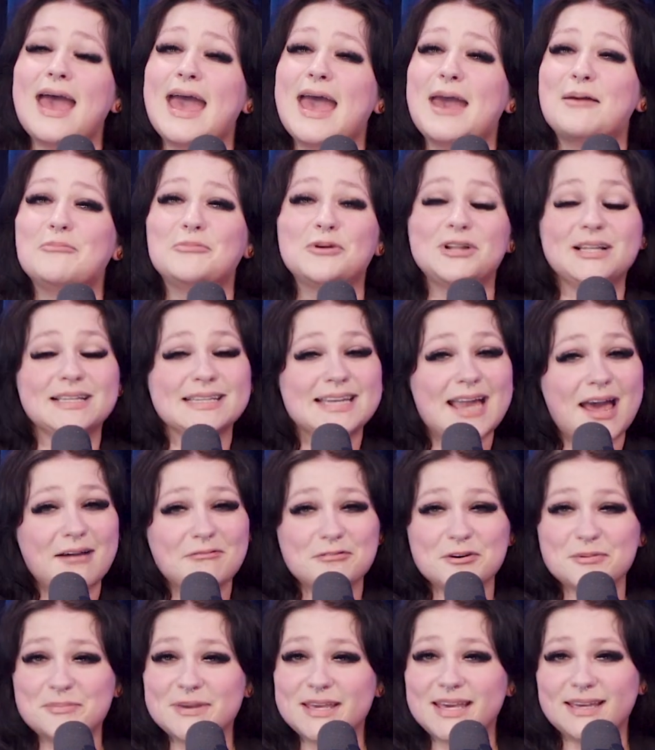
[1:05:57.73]
and will
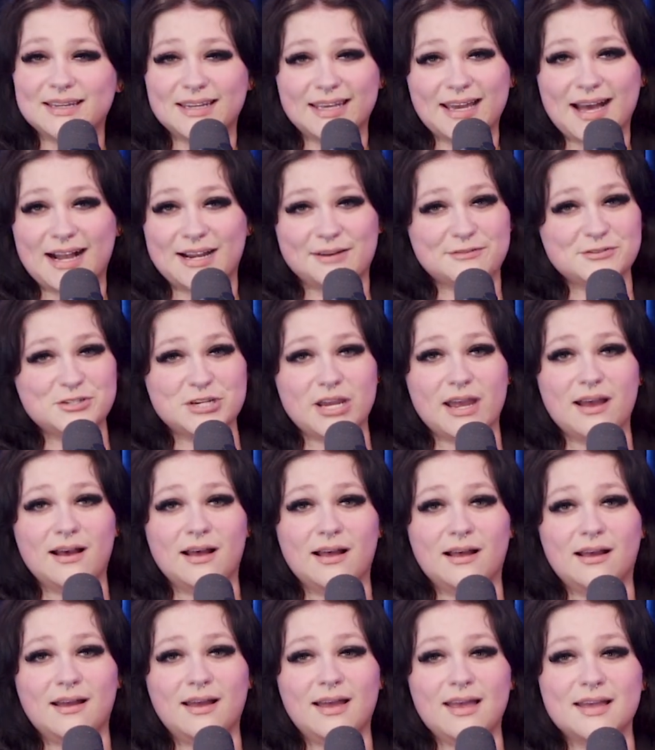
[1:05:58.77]
never be getting out of
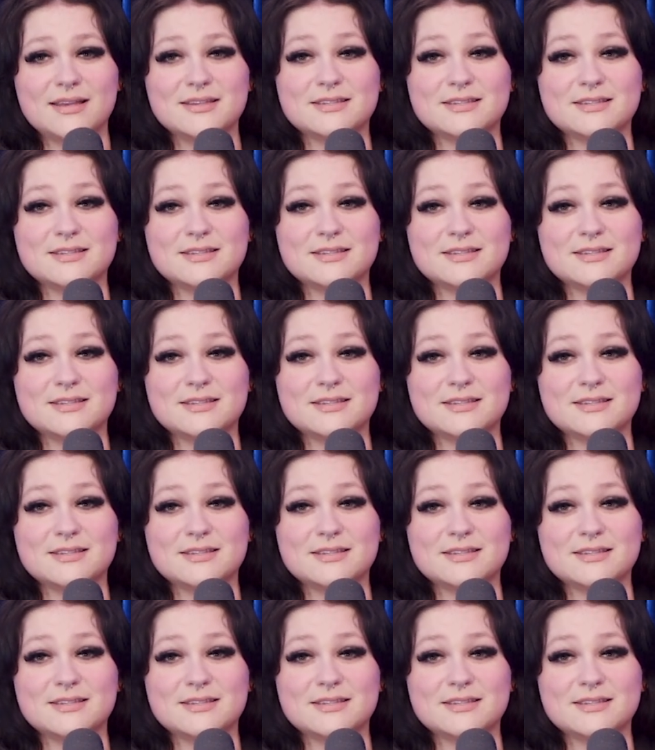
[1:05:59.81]
jail.